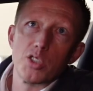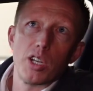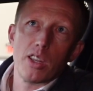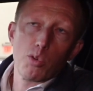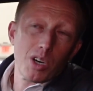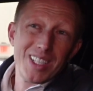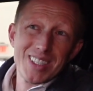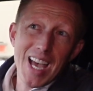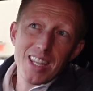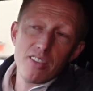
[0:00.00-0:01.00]
so now that we're
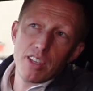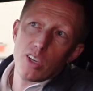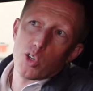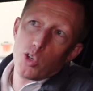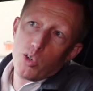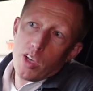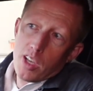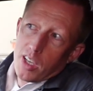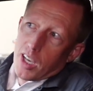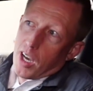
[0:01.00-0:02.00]
inside the vehicle,
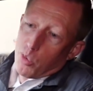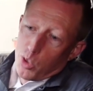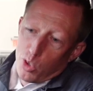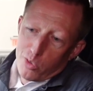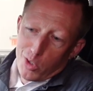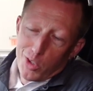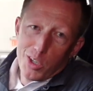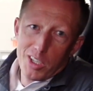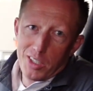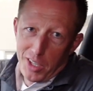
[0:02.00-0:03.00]
we'll go over
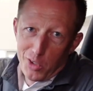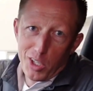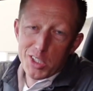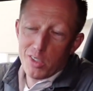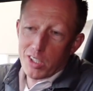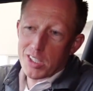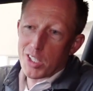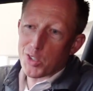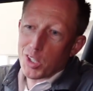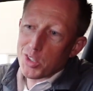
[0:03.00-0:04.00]
another list of
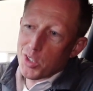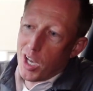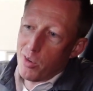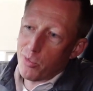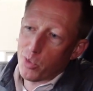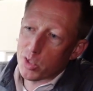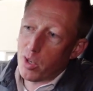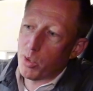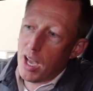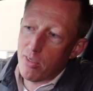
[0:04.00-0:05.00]
accessories. First of
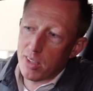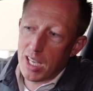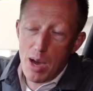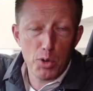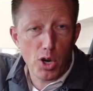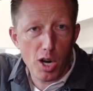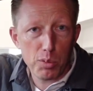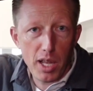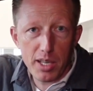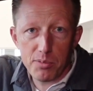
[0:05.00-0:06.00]
all, we have the Apple
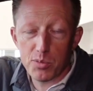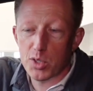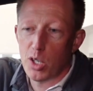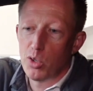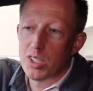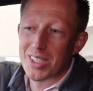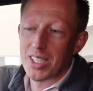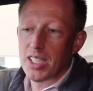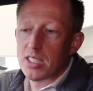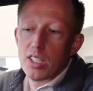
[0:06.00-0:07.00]
CarPlay. So this is
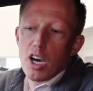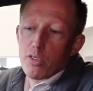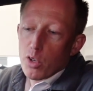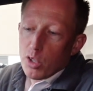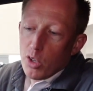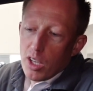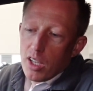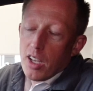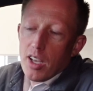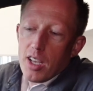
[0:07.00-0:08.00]
the EC off-road
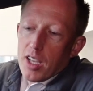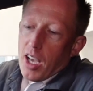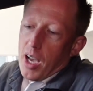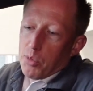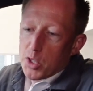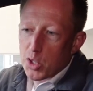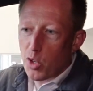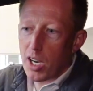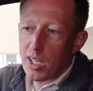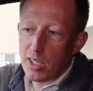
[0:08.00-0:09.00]
unit, which is
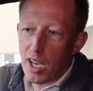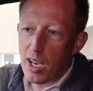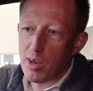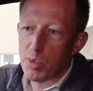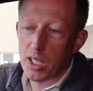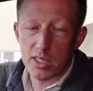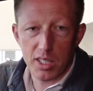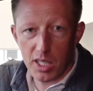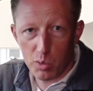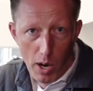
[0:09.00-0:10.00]
great because it
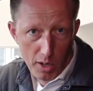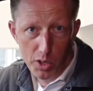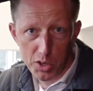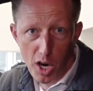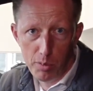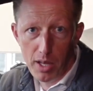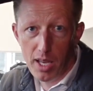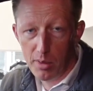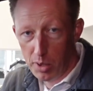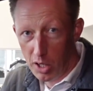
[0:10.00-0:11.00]
does wireless
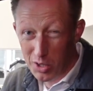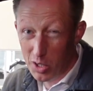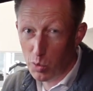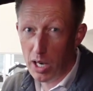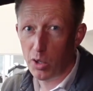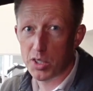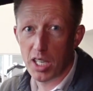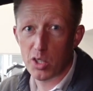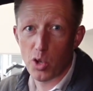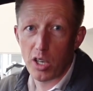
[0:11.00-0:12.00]
CarPlay, but also does wireless
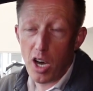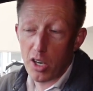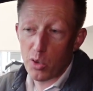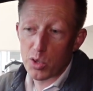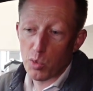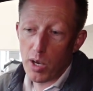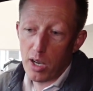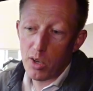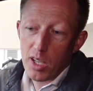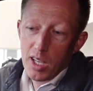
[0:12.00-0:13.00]
Android Auto as
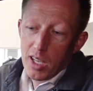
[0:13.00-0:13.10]
well.